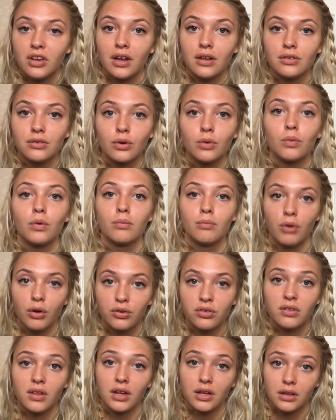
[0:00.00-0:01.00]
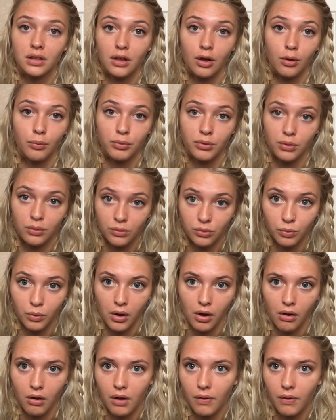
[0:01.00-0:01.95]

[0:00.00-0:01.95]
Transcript: hazel will most likely help you as well,